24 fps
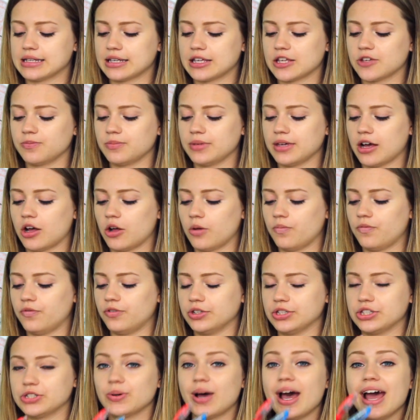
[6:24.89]
It can be
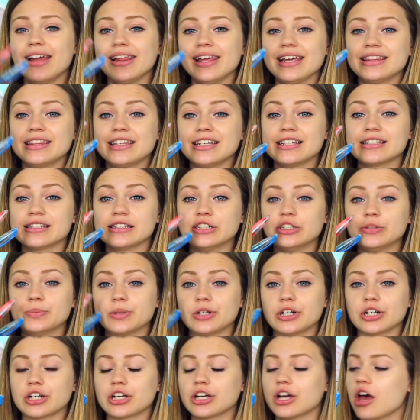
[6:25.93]
helpful to highlight things in your
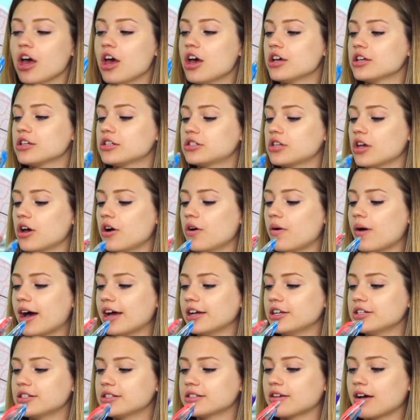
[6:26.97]
book, so
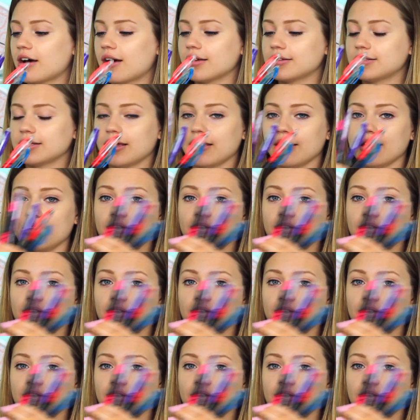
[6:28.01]
I just got